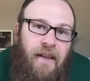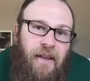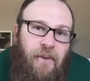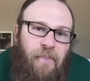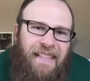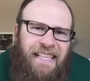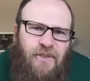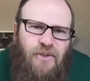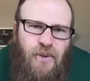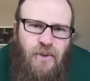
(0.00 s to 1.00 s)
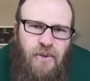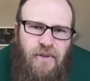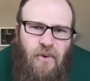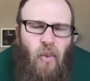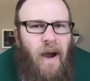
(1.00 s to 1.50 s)
But these truths are
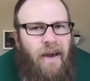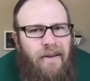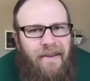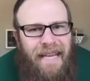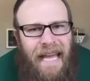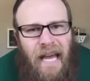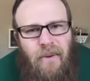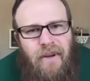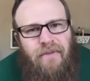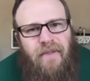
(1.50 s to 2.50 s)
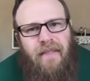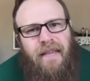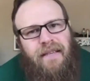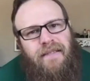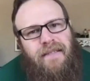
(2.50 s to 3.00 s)
watered down if the
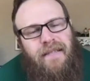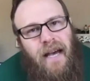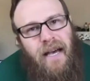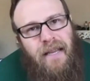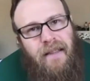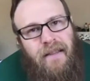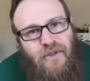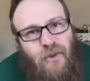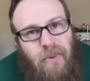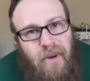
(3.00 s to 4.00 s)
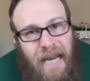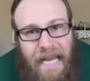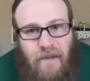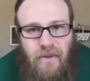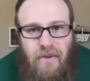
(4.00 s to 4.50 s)
things done in the
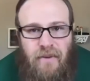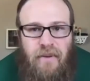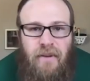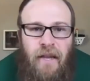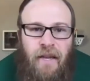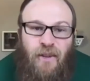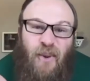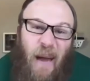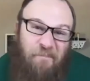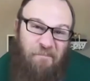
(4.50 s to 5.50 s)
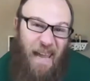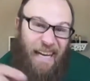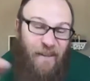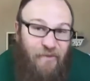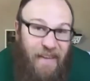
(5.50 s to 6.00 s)
supernatural do not
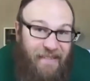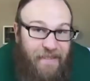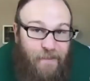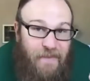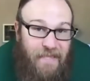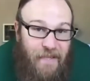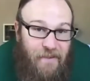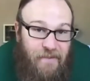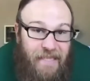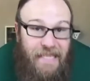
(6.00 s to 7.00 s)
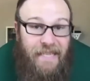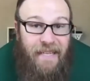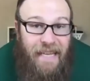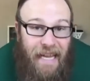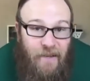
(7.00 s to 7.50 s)
manifest themselves in the
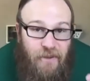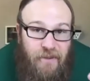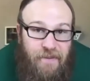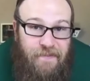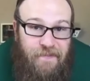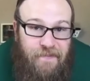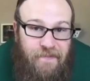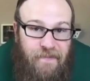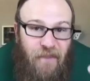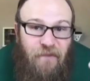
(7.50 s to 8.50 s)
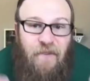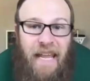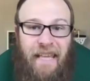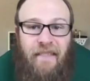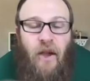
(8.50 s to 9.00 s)
natural. The
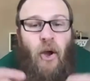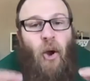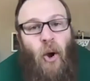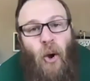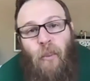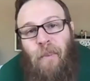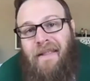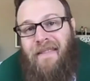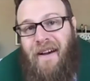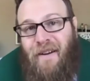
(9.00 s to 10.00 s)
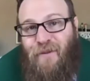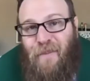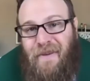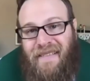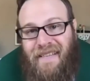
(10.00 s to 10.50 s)
faith, hope, and love we
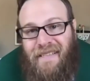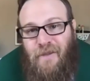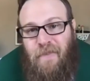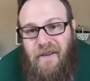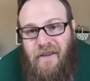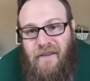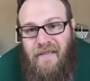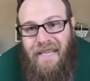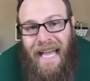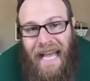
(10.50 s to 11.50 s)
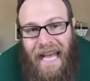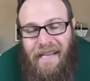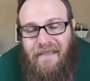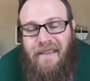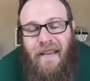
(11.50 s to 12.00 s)
possess spiritually
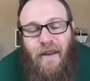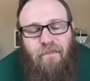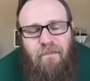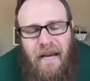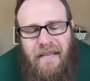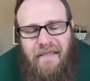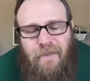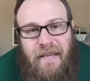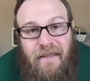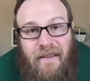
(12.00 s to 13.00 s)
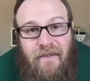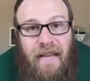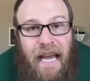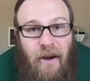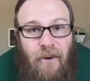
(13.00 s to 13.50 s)
has and must be lived
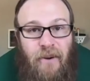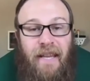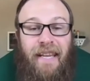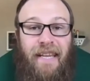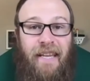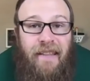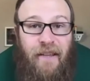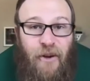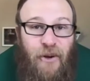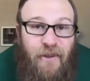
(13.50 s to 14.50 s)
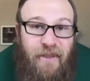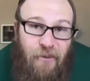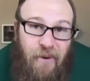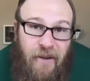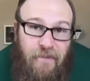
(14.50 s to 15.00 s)
out in the earthly
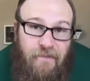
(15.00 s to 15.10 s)
realm.